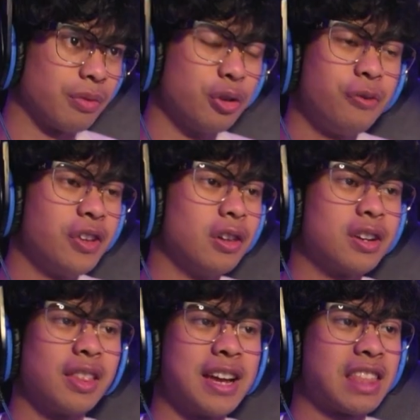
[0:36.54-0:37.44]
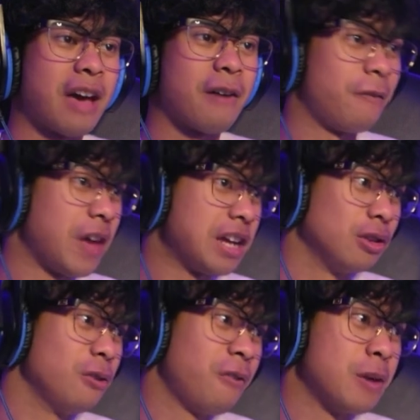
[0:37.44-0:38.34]
Luffy looking like that fake
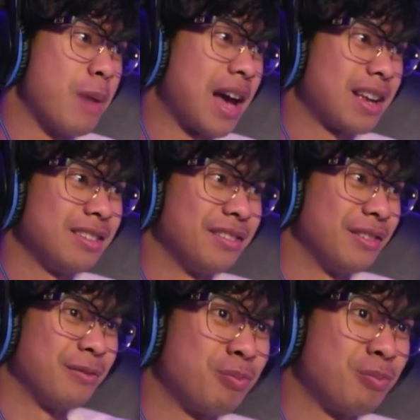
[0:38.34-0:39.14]
Luffy back in